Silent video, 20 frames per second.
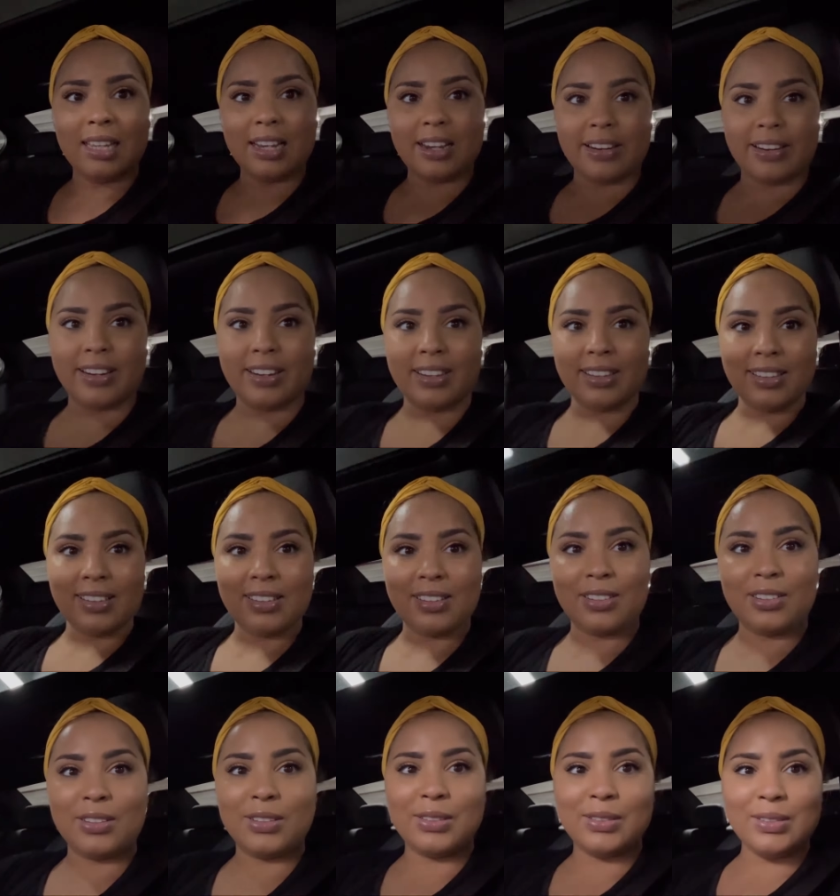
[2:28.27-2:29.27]
Alright
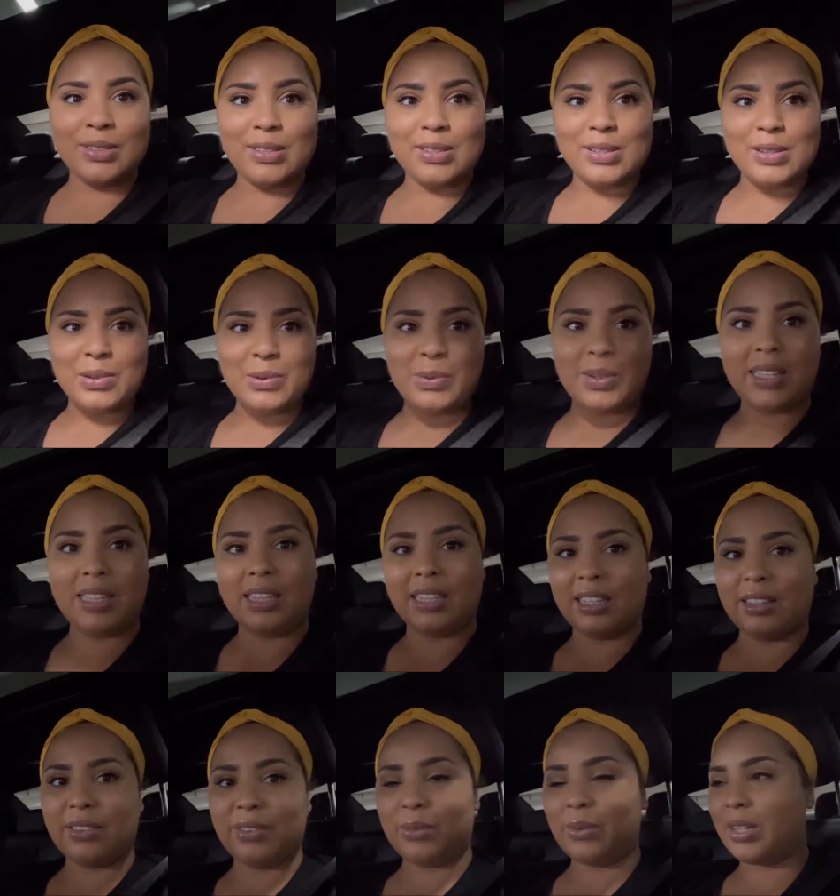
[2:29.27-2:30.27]
y'all, so we
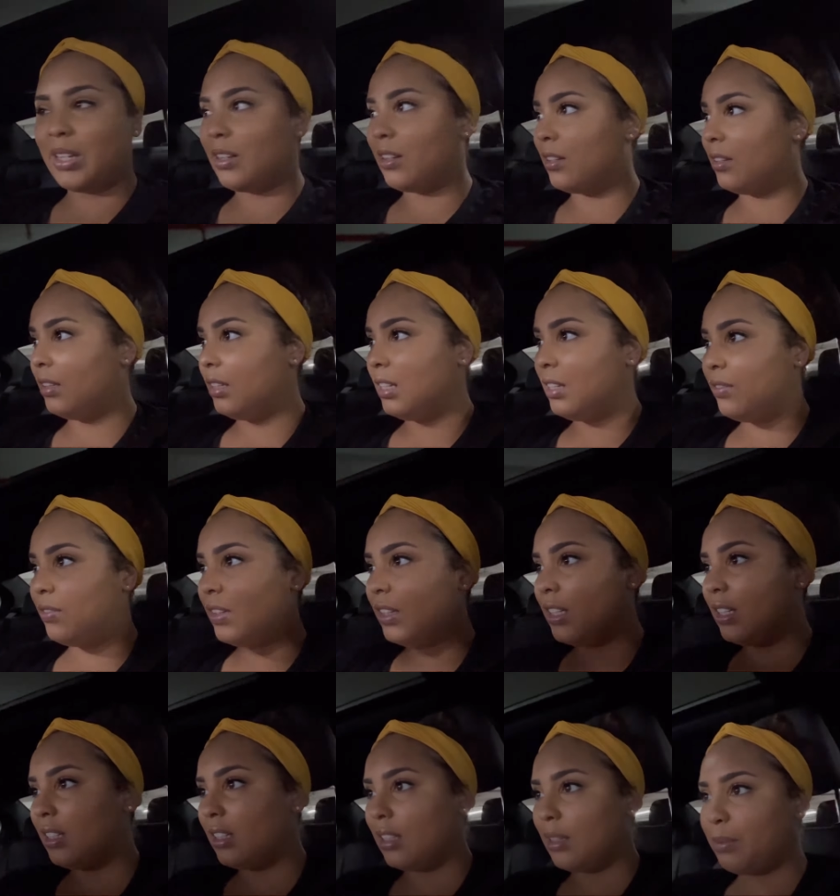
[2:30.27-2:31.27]
live we are
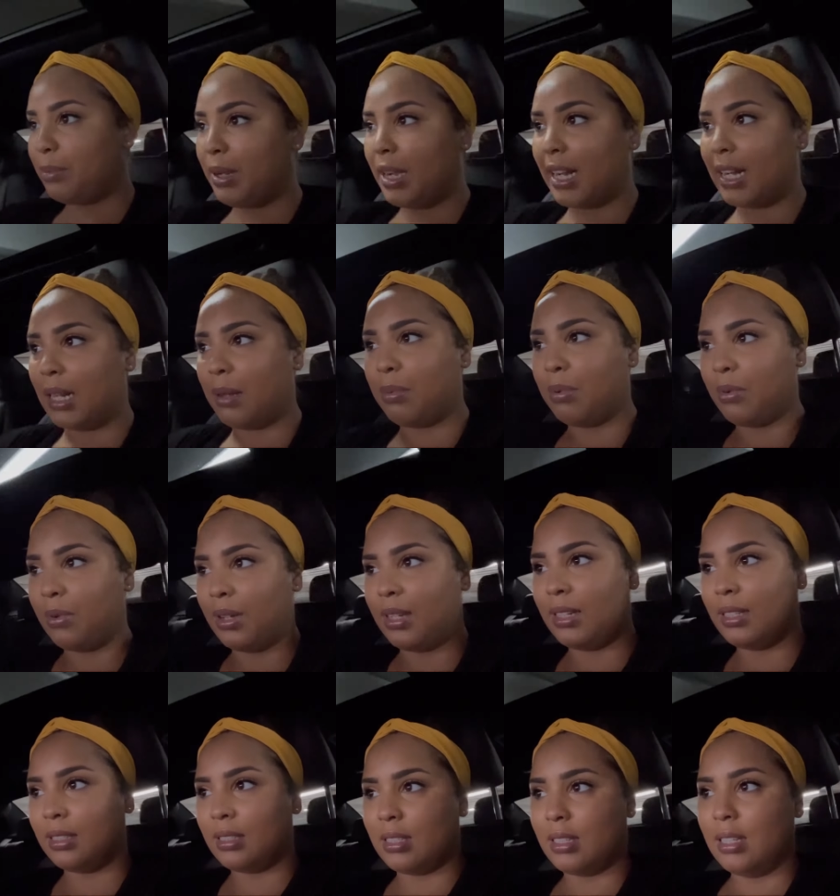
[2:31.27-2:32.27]
leaving Piney
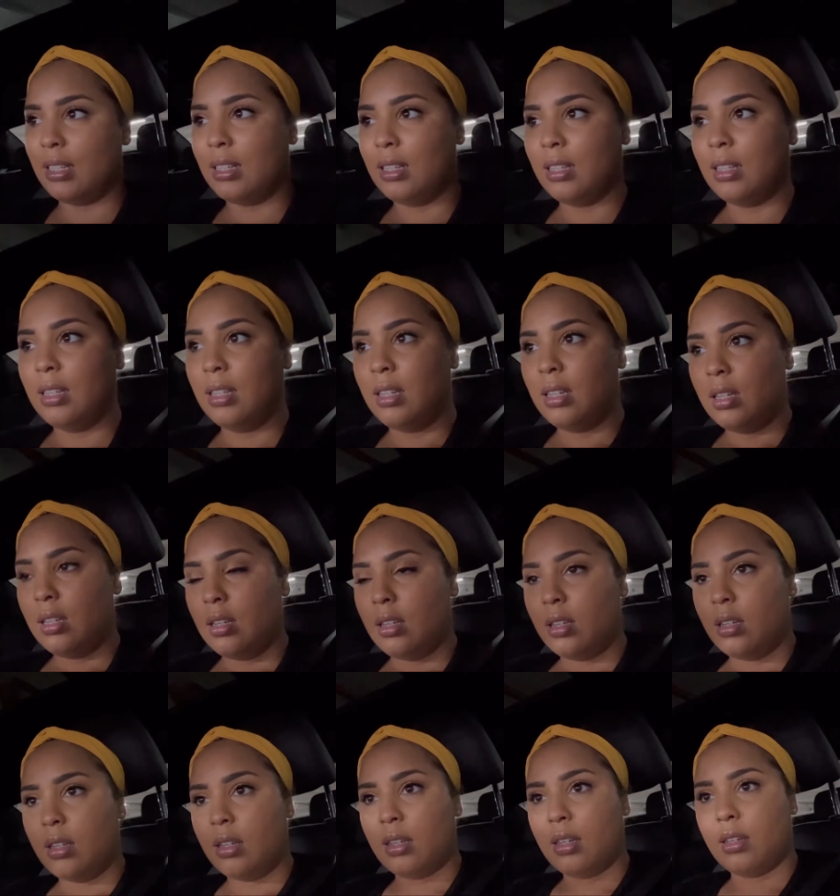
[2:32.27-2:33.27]
Point.
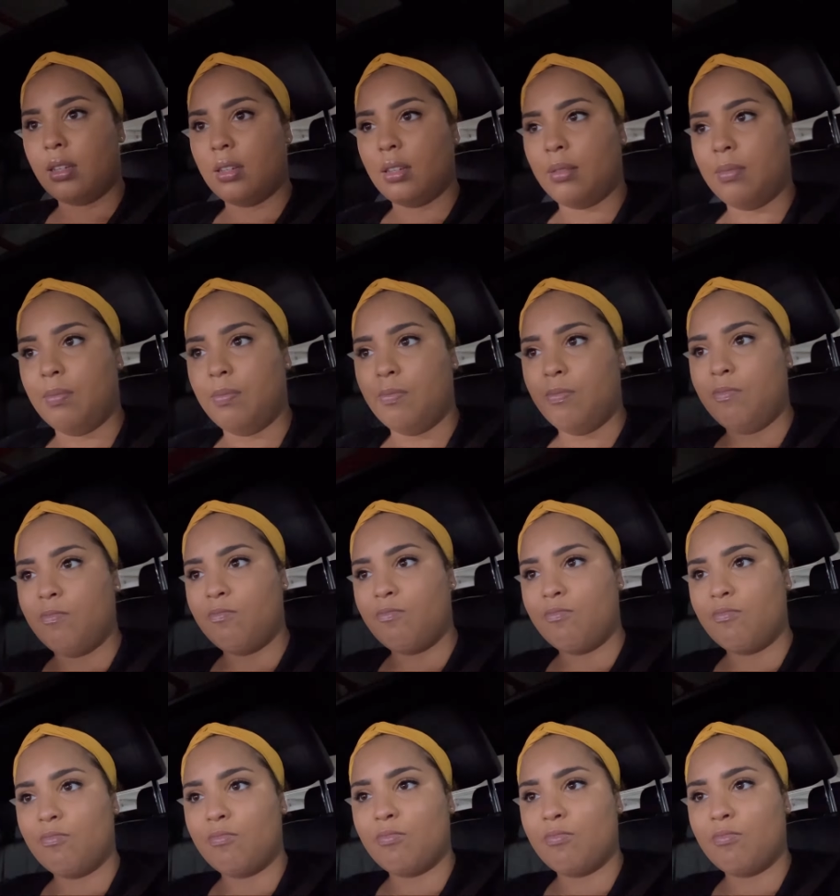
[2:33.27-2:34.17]
Um,